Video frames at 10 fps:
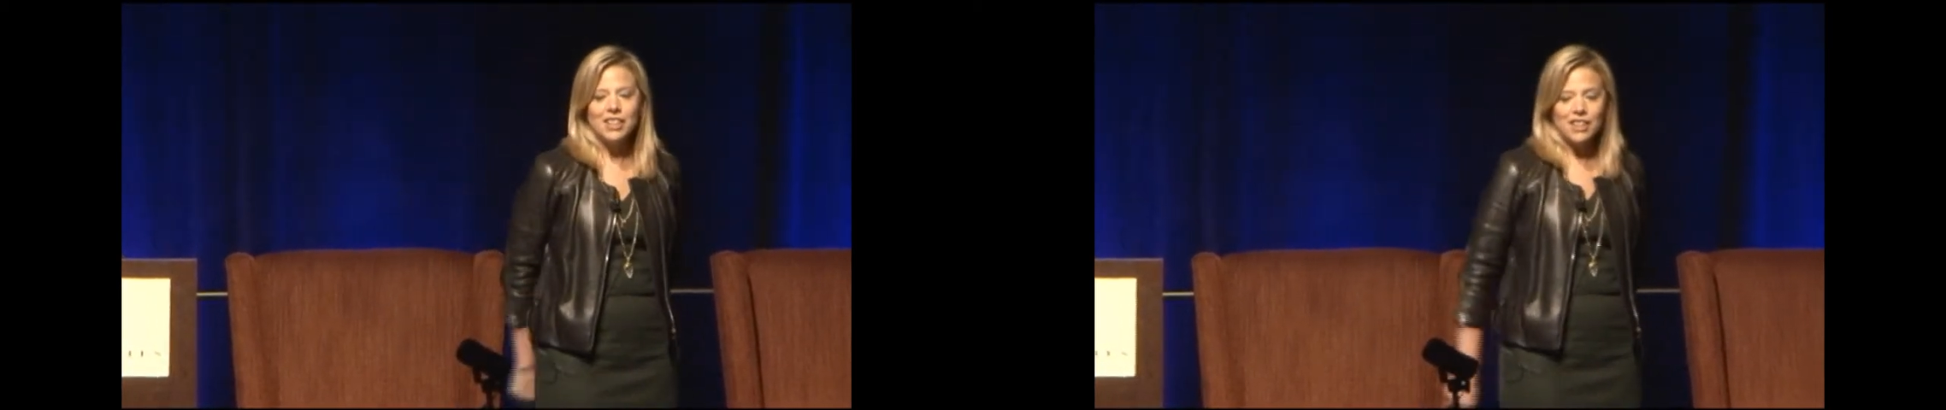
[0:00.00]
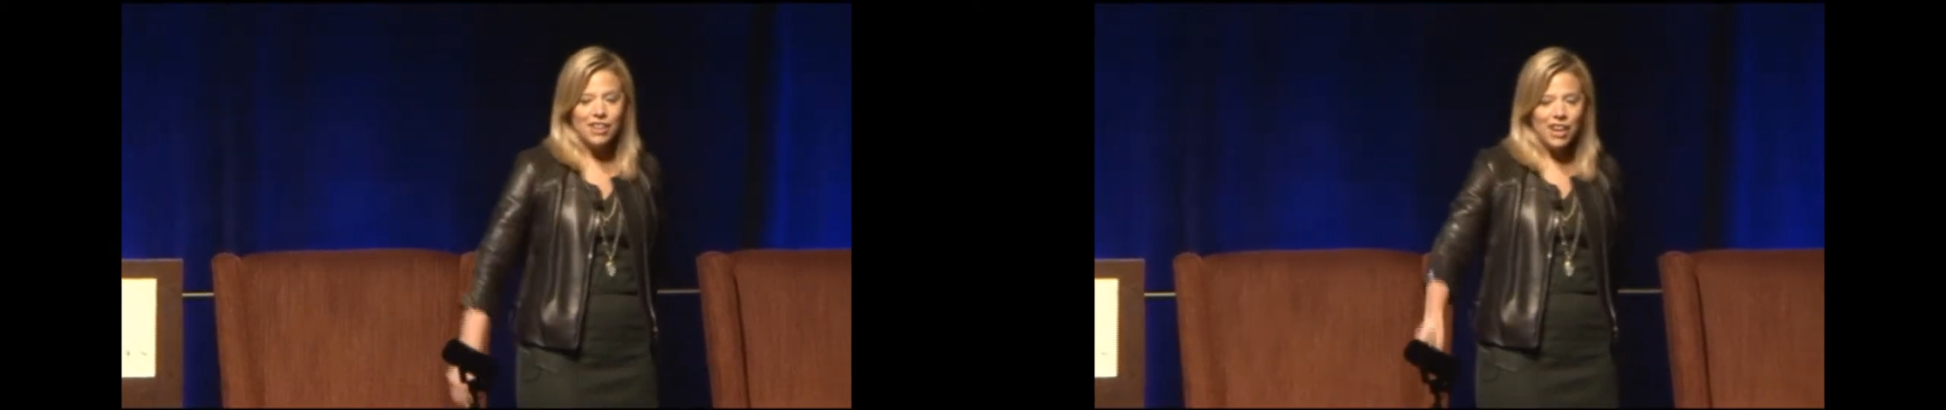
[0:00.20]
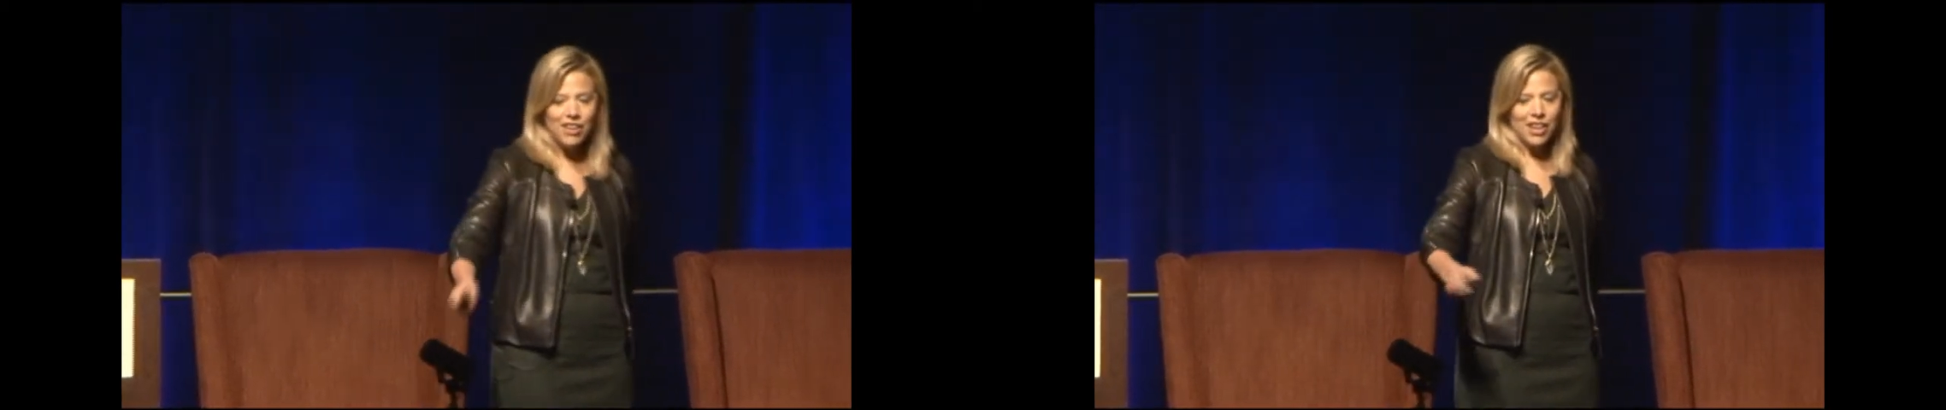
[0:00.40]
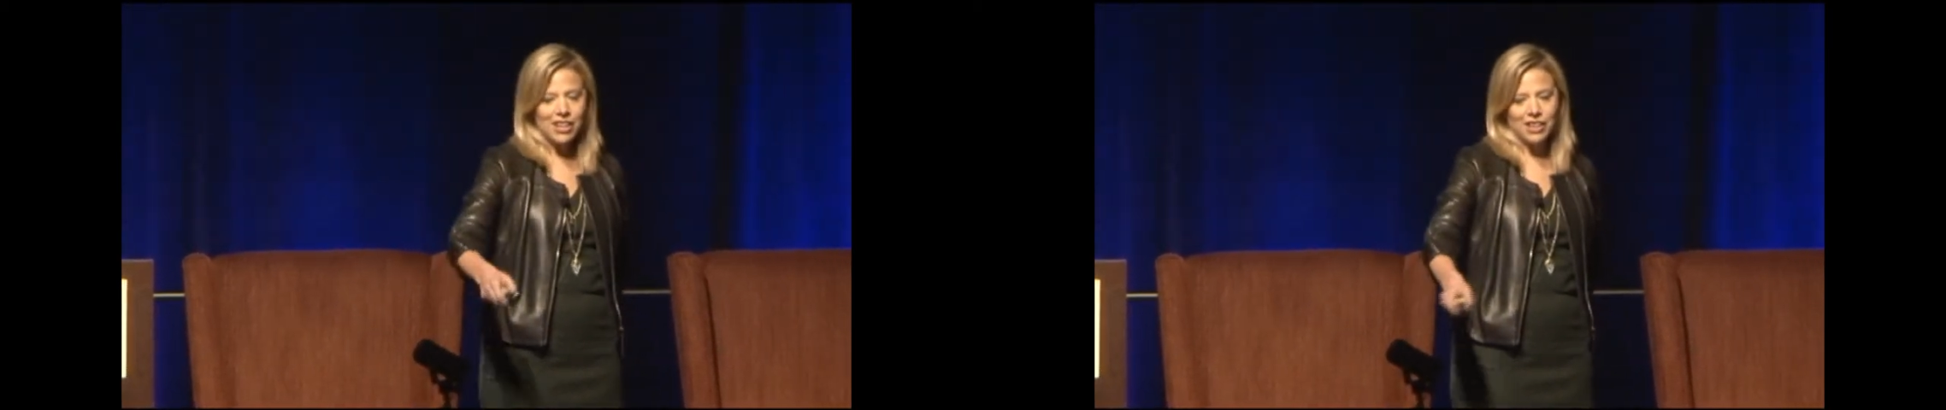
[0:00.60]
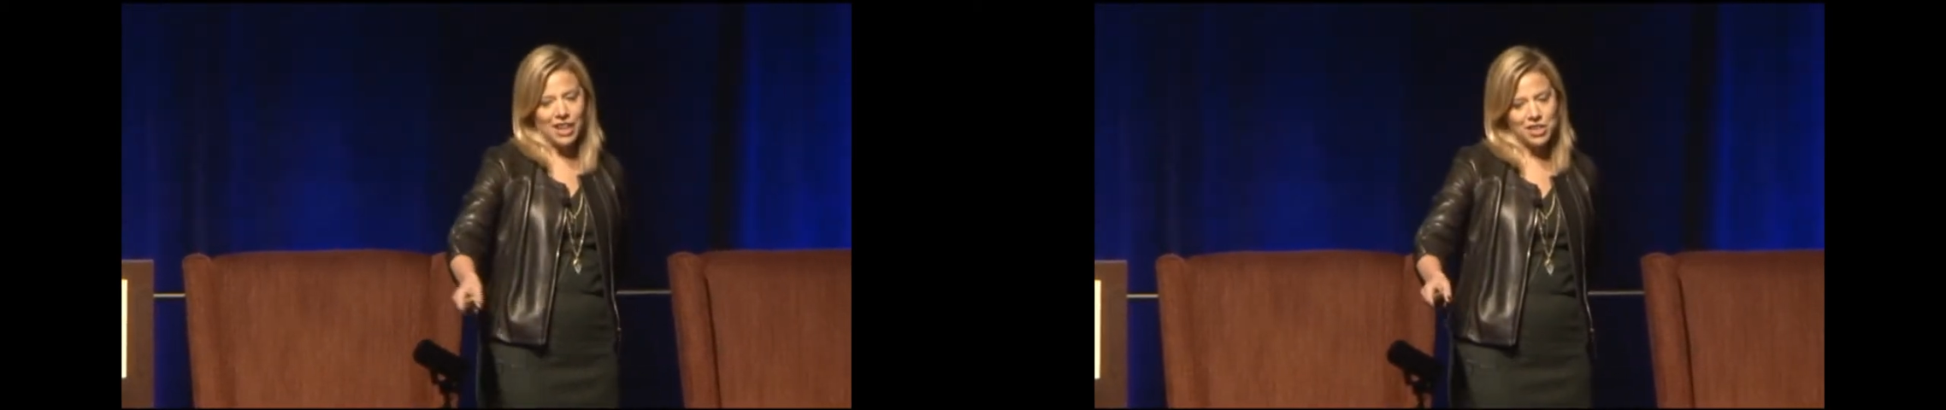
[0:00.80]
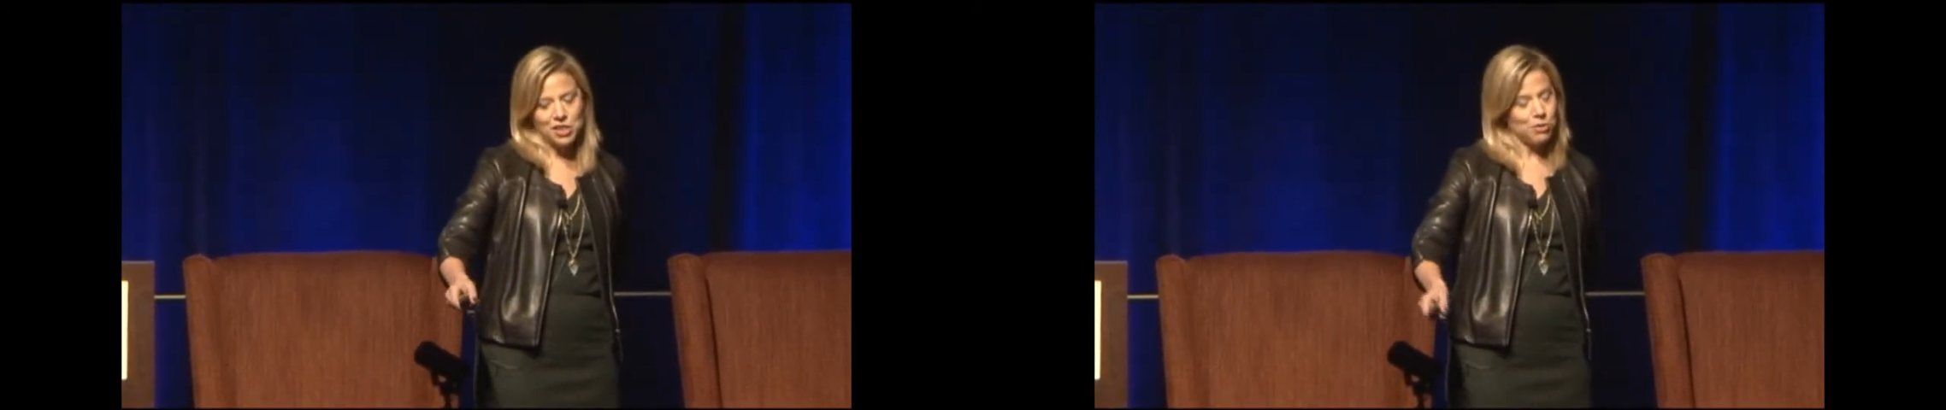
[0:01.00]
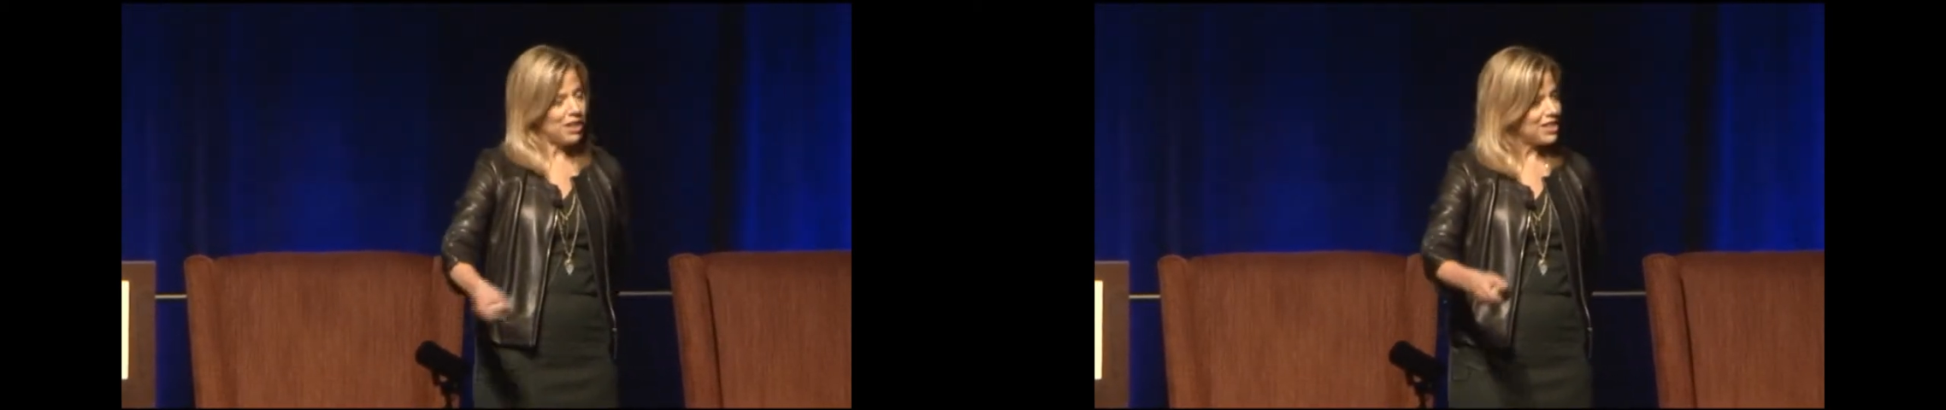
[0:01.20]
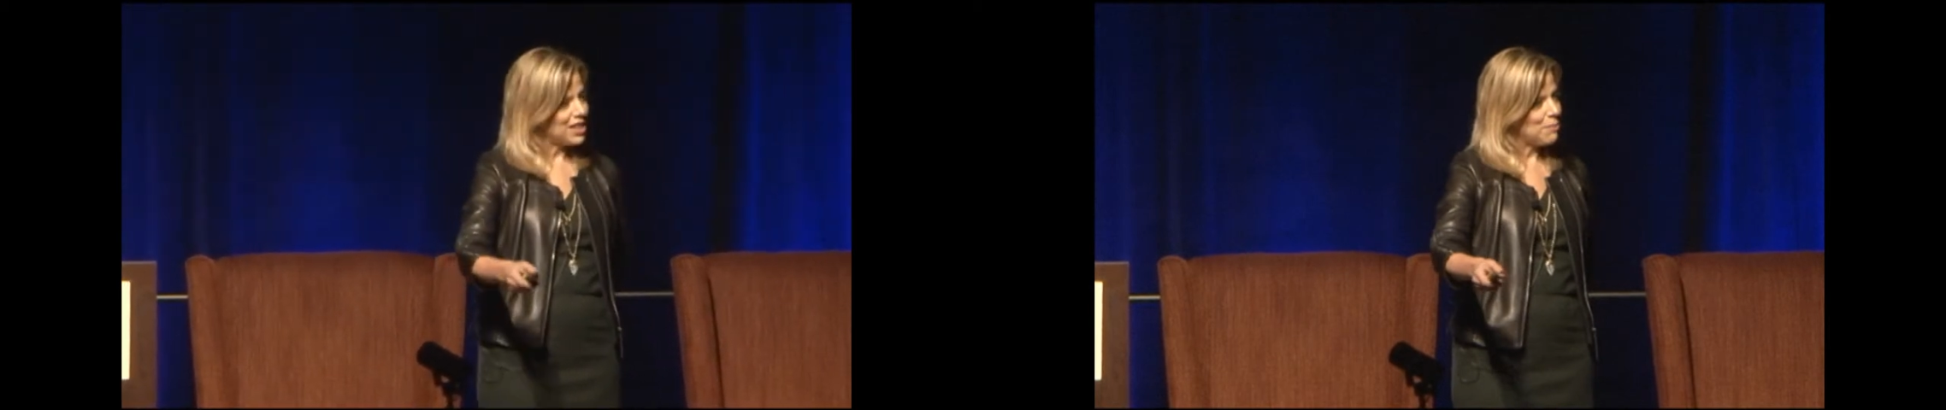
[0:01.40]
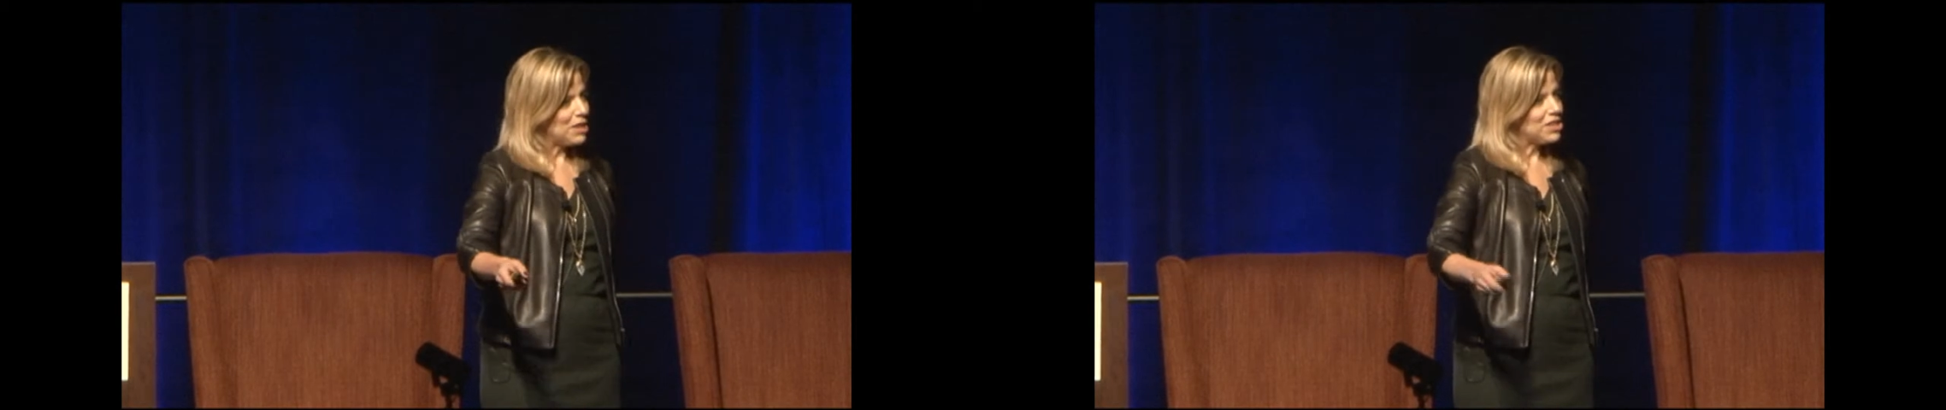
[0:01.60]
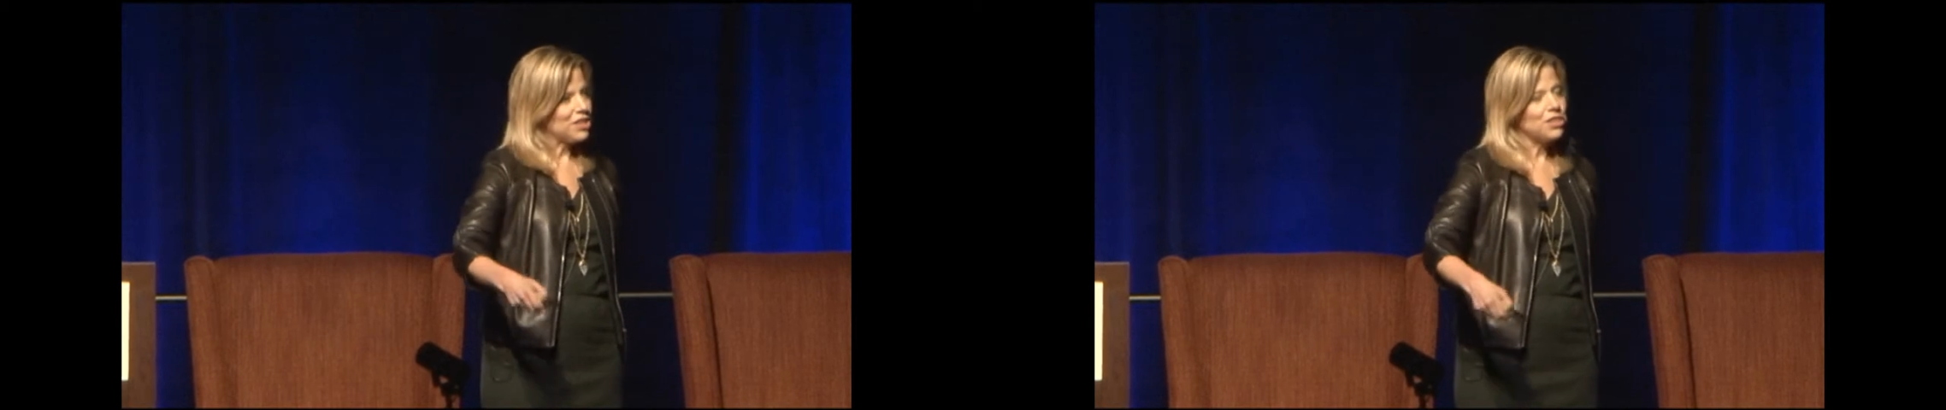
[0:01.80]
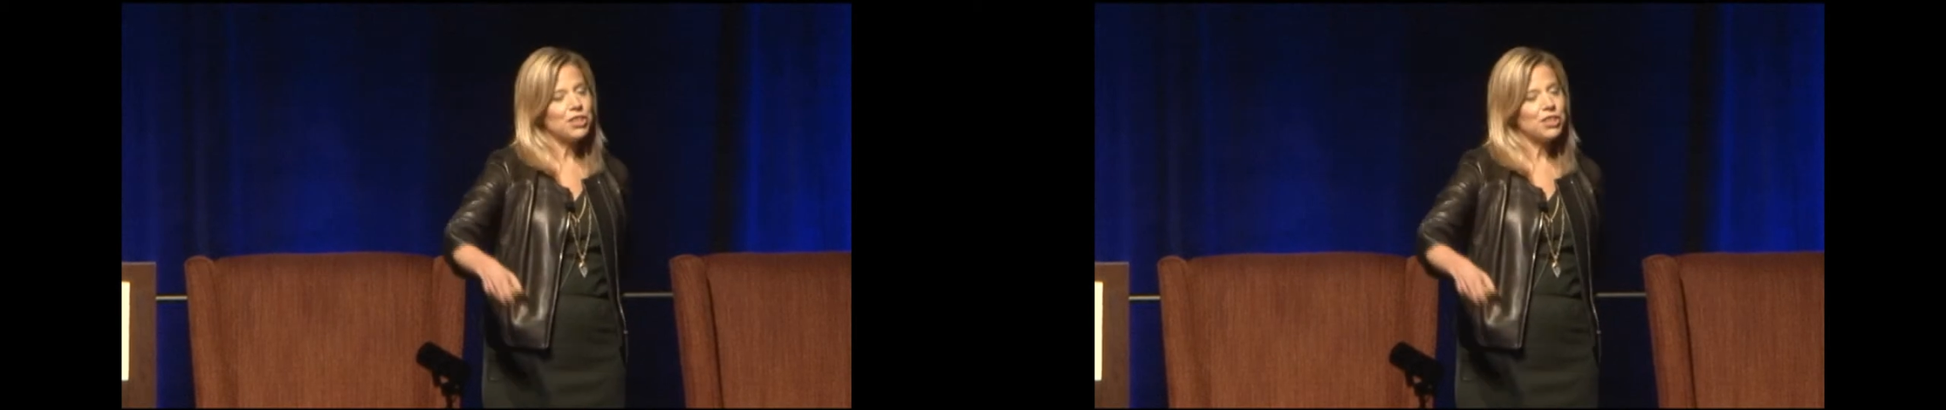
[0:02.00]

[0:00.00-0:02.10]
they're out on Glassdoor, as I mentioned.